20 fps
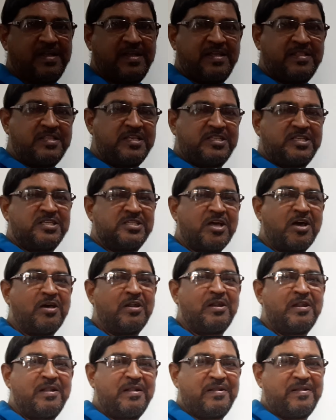This is
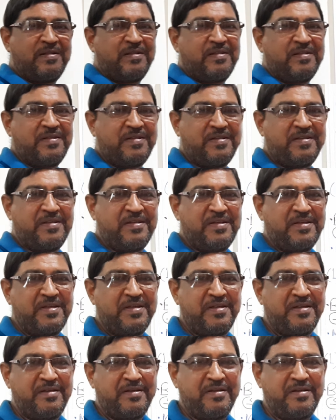all
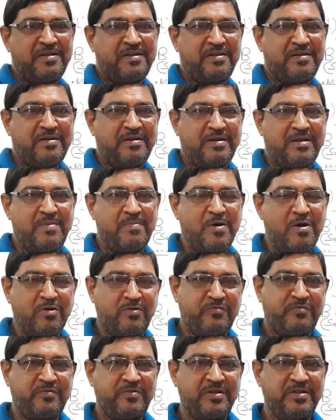
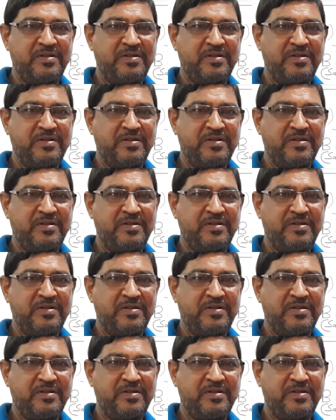about